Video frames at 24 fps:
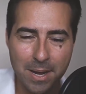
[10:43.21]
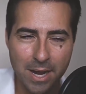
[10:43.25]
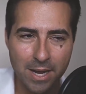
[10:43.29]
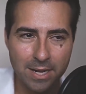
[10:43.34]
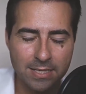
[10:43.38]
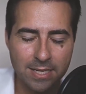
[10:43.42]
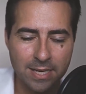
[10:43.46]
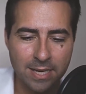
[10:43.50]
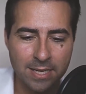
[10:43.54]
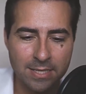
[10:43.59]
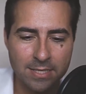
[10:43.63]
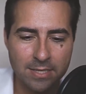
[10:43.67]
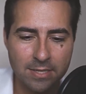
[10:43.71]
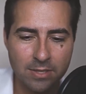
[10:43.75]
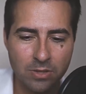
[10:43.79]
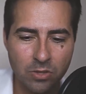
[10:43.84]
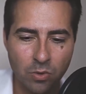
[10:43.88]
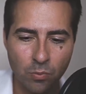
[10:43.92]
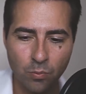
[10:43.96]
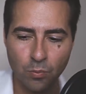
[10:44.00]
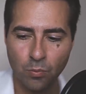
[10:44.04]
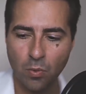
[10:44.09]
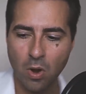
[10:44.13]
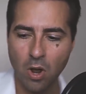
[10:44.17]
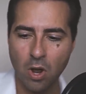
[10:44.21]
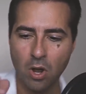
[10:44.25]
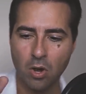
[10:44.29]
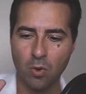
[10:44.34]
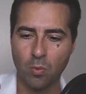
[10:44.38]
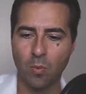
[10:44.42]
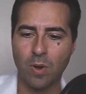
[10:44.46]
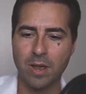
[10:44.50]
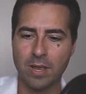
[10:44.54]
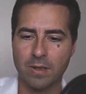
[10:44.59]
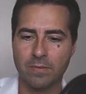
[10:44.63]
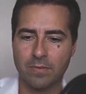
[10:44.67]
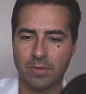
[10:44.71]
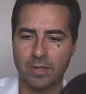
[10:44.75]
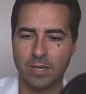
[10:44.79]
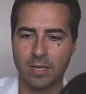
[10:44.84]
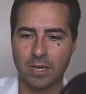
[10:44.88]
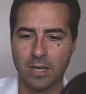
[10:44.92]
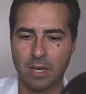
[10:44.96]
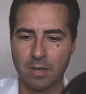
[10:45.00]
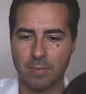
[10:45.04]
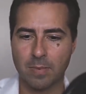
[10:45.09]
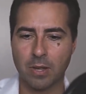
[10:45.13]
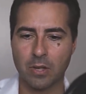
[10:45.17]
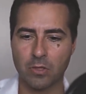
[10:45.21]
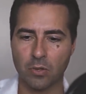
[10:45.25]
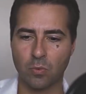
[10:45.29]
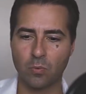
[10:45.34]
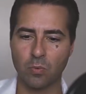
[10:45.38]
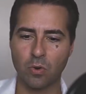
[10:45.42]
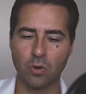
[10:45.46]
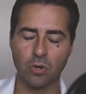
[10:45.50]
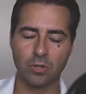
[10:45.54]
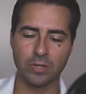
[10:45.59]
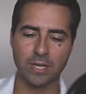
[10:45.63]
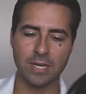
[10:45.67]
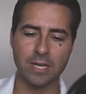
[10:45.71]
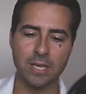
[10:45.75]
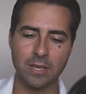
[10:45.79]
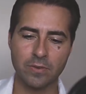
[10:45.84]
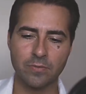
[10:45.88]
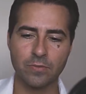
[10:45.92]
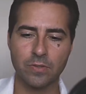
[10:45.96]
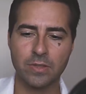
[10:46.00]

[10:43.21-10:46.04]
Yep, called it, called it, called it, Who called it,